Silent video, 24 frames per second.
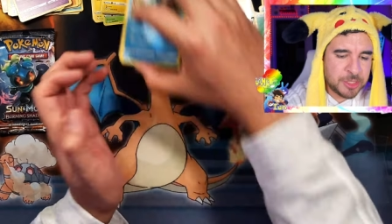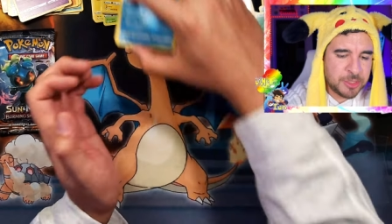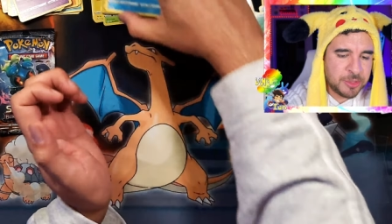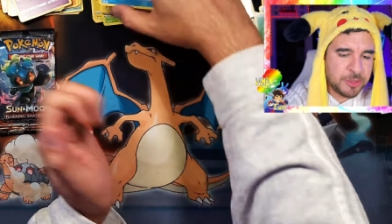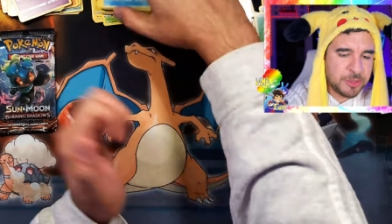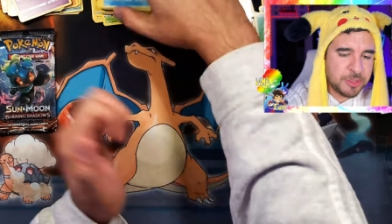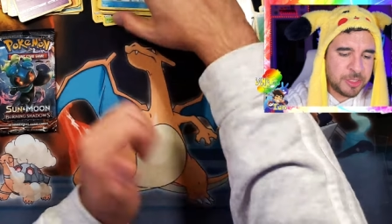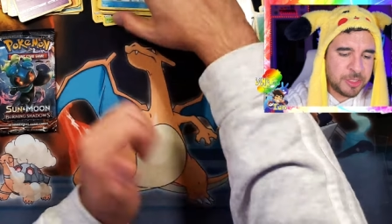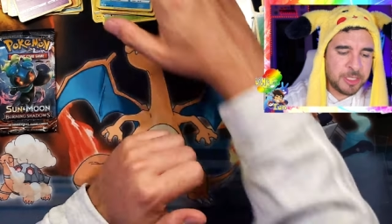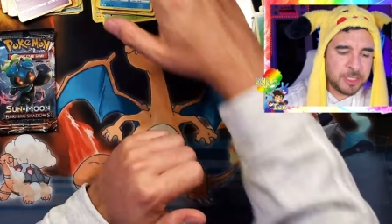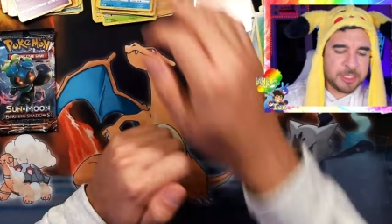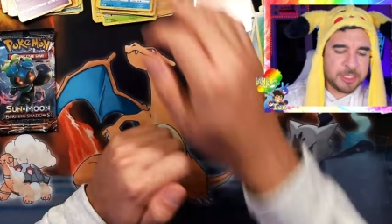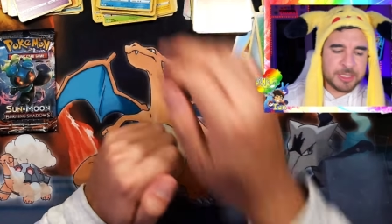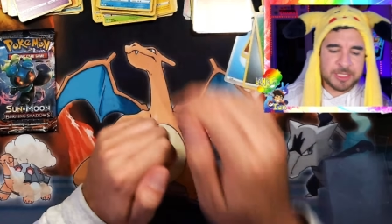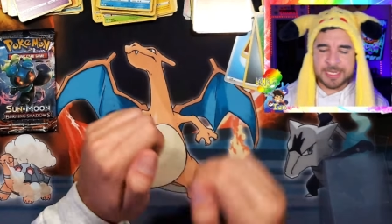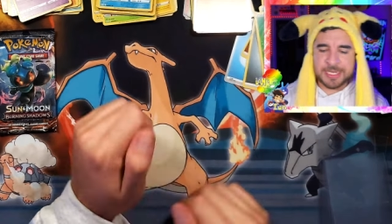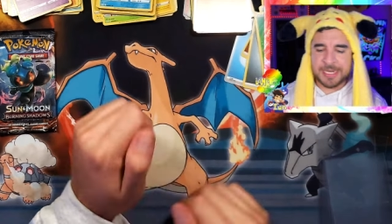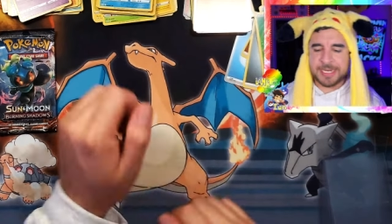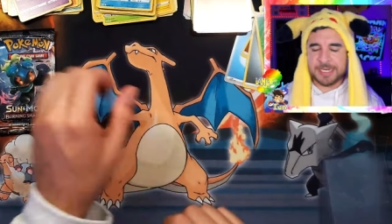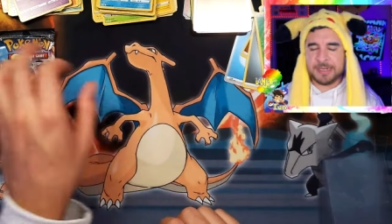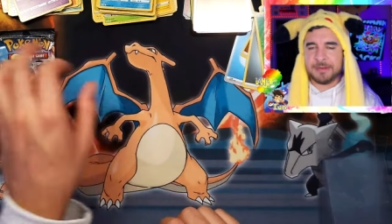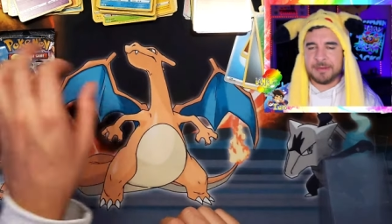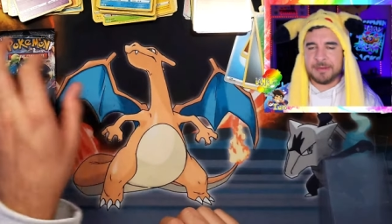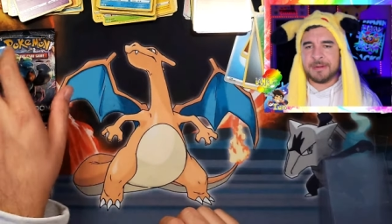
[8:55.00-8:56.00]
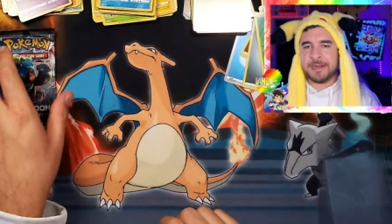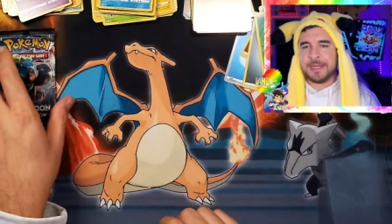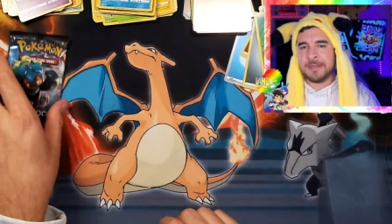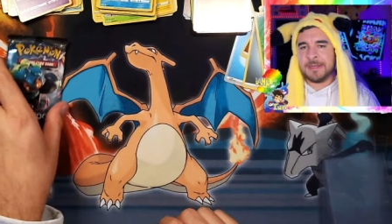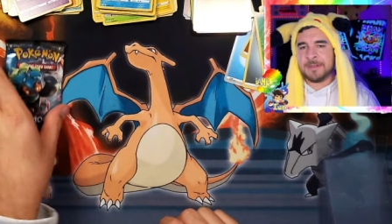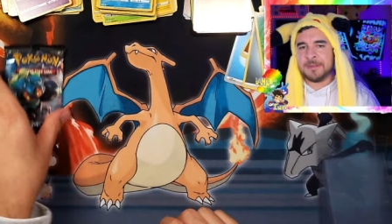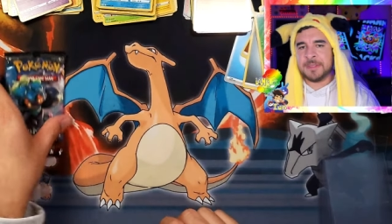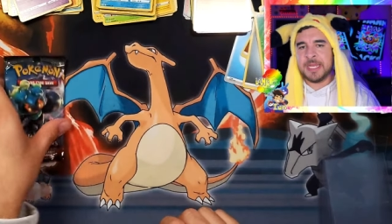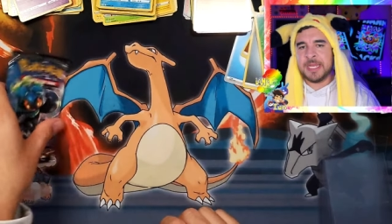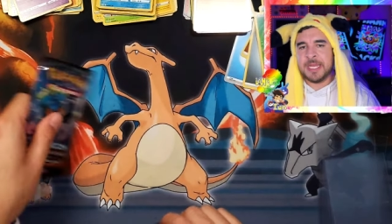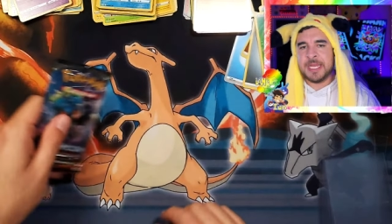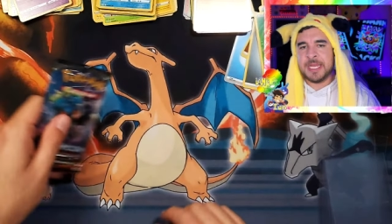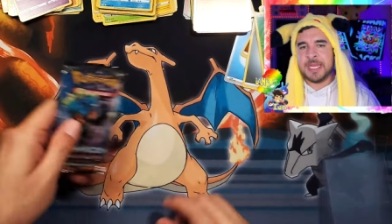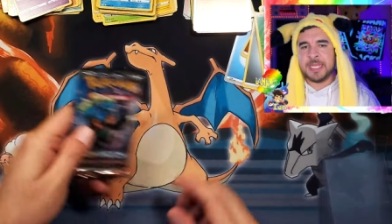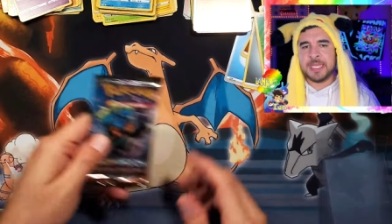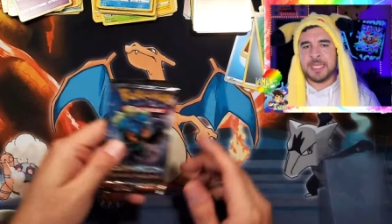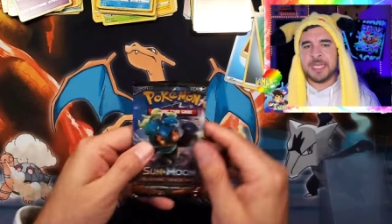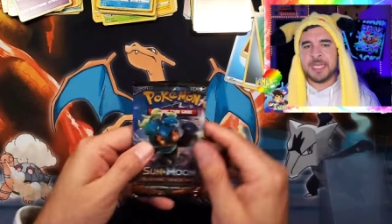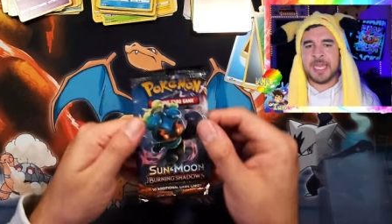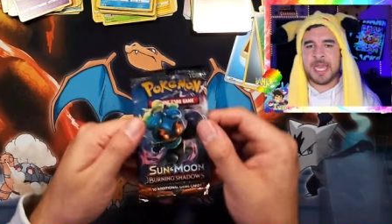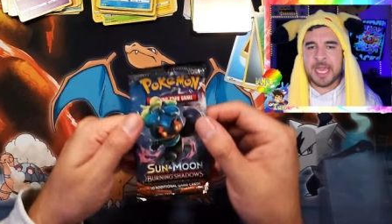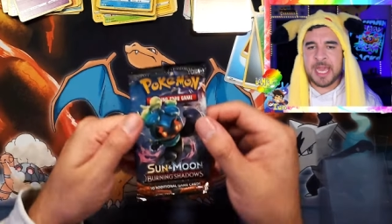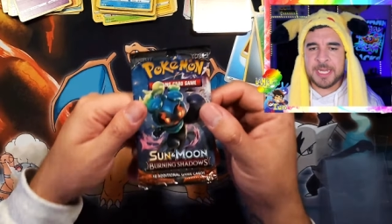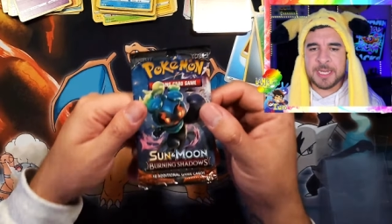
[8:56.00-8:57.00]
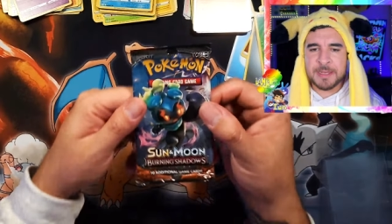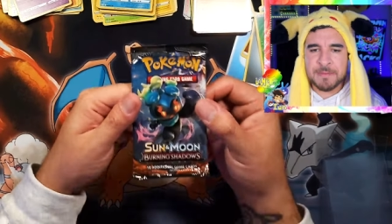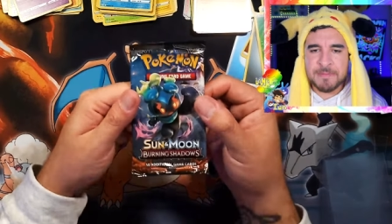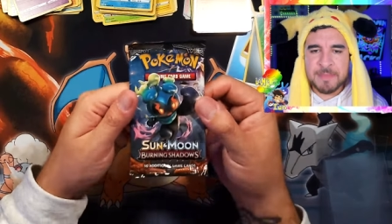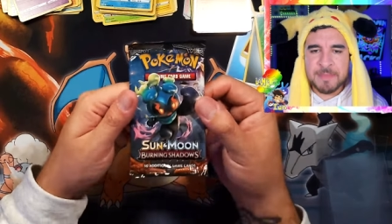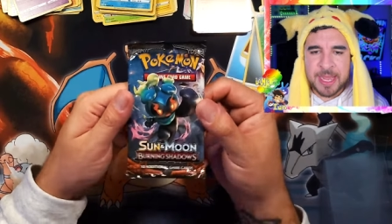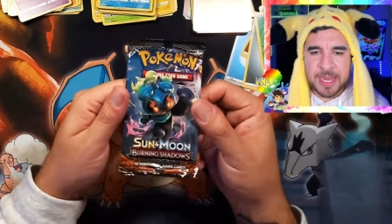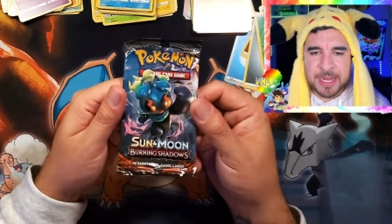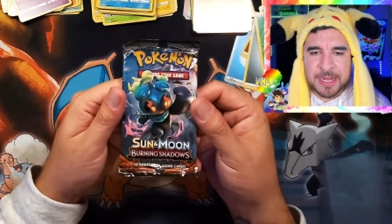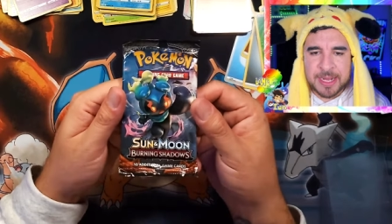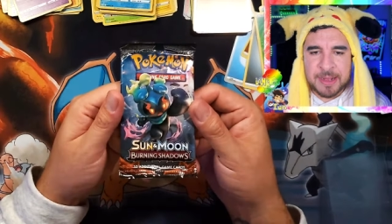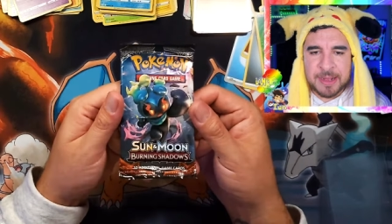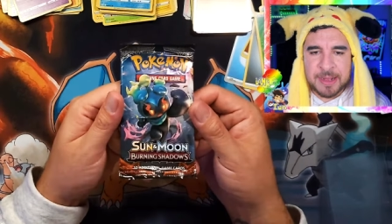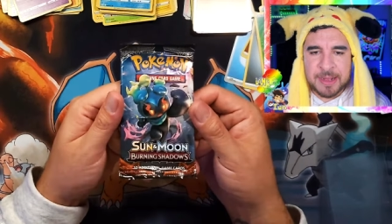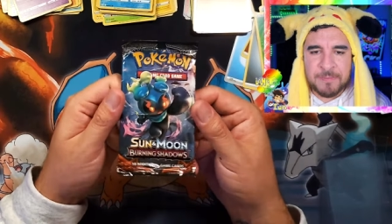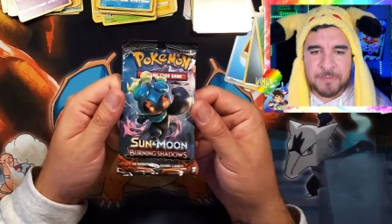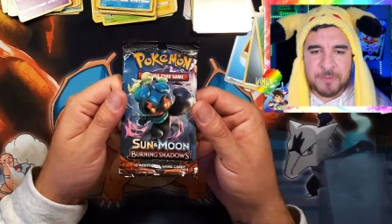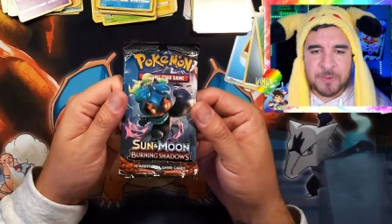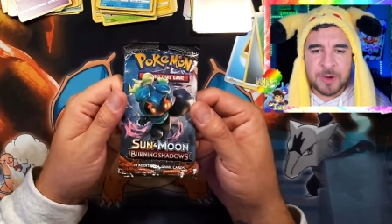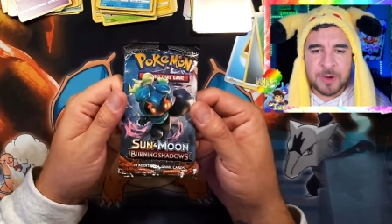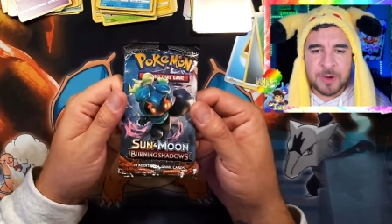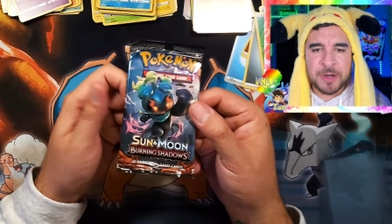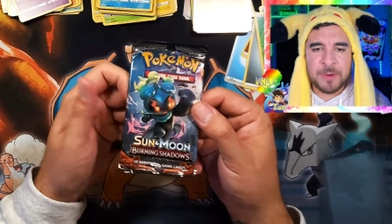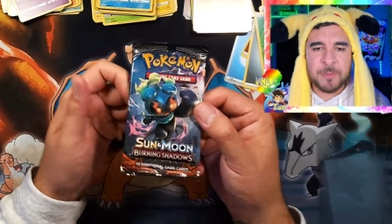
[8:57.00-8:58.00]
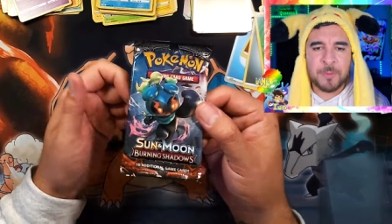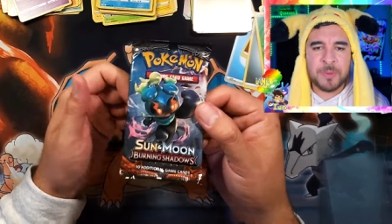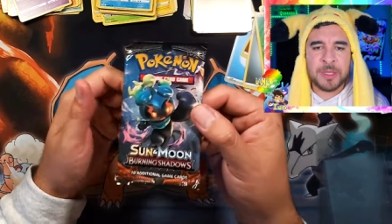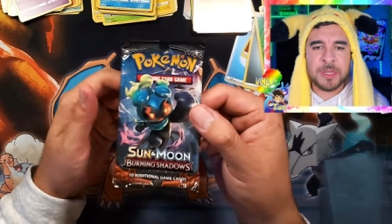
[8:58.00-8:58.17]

too good second round. Can you make up for it